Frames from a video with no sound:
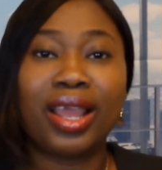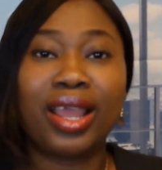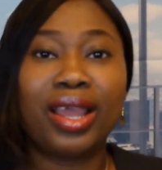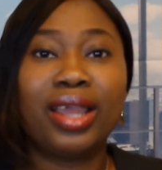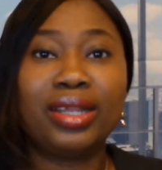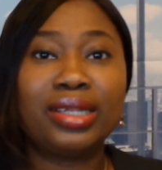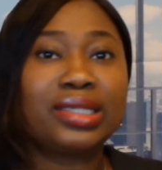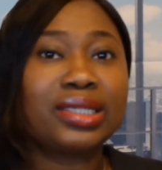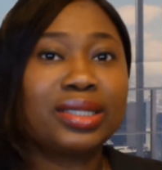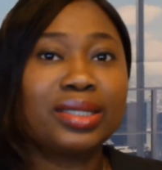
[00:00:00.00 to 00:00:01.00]

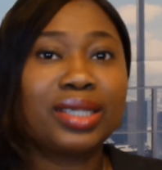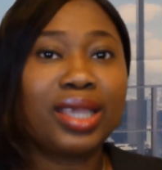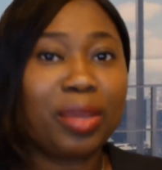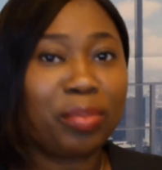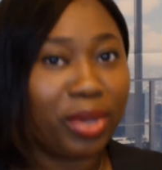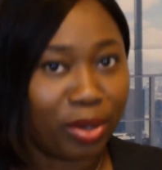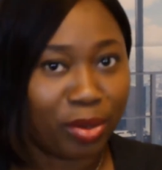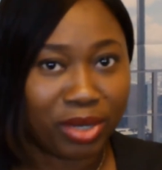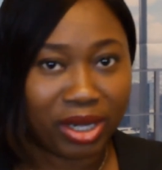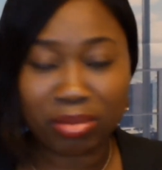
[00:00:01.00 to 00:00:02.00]
and keep
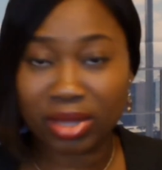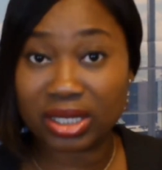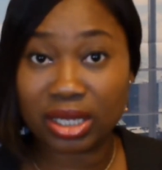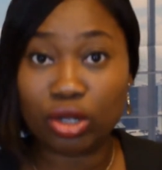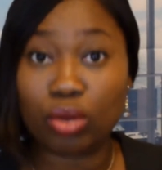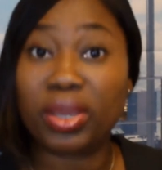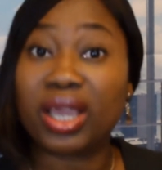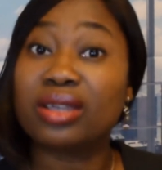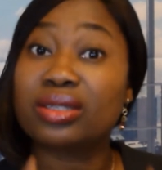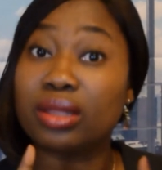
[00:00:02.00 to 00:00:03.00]
becoming a better you,
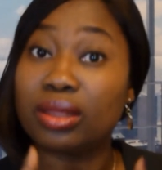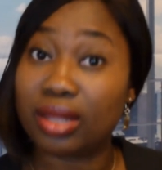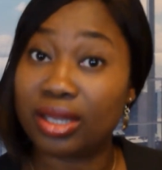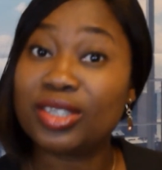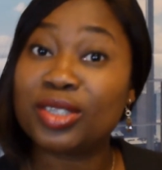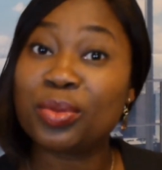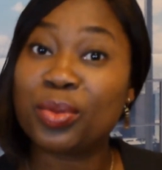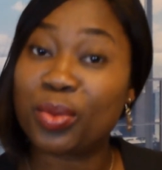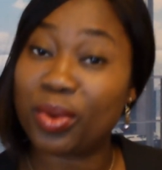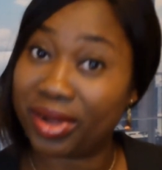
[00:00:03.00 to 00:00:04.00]
because things
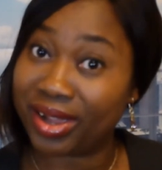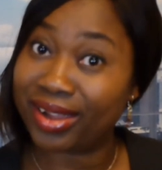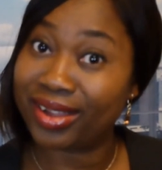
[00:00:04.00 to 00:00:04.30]
work